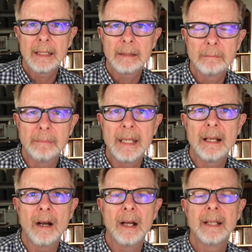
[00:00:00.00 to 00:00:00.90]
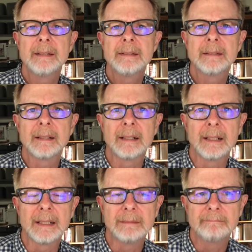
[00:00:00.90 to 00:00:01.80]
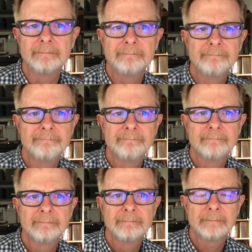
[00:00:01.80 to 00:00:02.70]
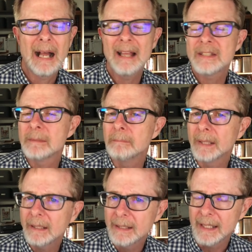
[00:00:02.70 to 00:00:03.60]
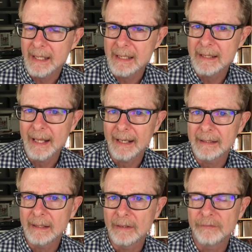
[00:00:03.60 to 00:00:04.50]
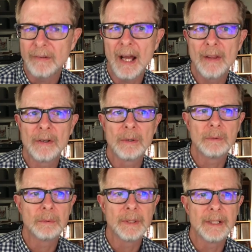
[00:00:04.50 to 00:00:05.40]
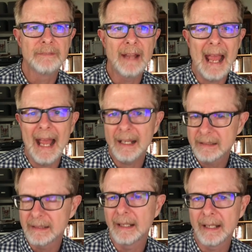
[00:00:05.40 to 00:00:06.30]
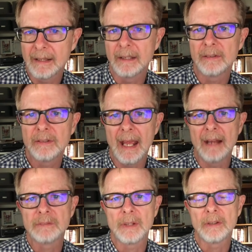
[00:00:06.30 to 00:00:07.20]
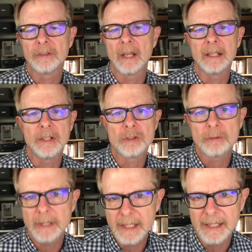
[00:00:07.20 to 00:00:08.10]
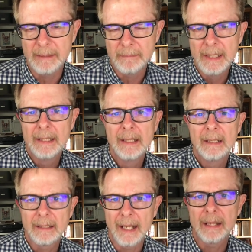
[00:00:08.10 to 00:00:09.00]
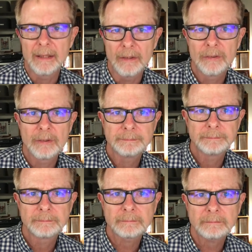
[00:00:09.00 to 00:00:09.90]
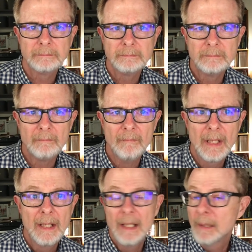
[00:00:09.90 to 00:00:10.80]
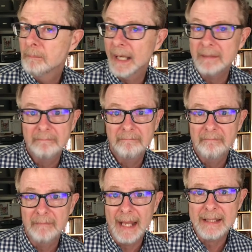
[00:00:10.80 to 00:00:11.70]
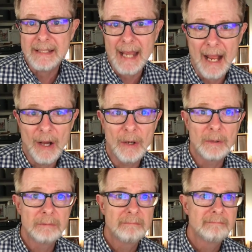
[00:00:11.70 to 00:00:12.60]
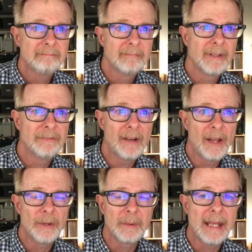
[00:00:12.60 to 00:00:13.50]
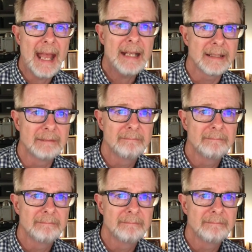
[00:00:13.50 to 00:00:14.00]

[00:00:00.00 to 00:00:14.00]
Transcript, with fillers: beyond um, possibility that a father would have acted like this after the son had treated him like this. But that's how the father reacted.